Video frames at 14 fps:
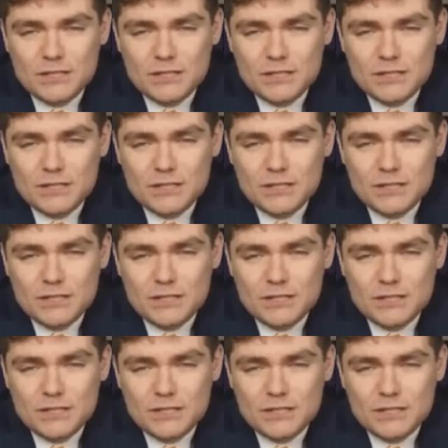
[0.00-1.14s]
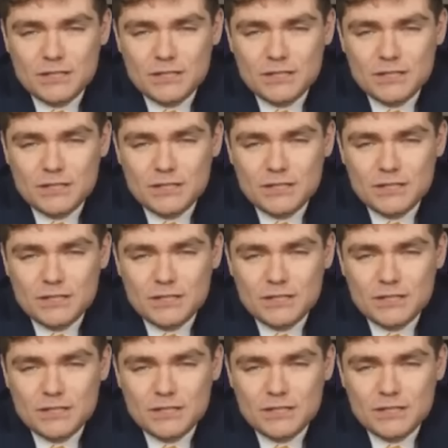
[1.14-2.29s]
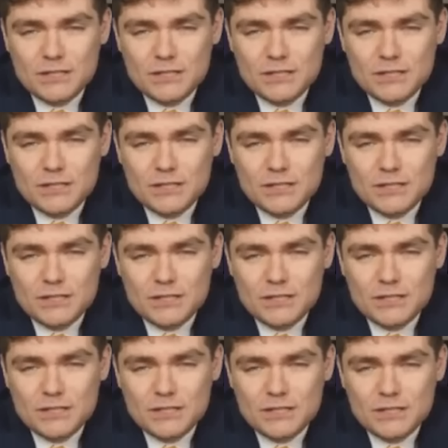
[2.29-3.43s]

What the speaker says: (not speaking)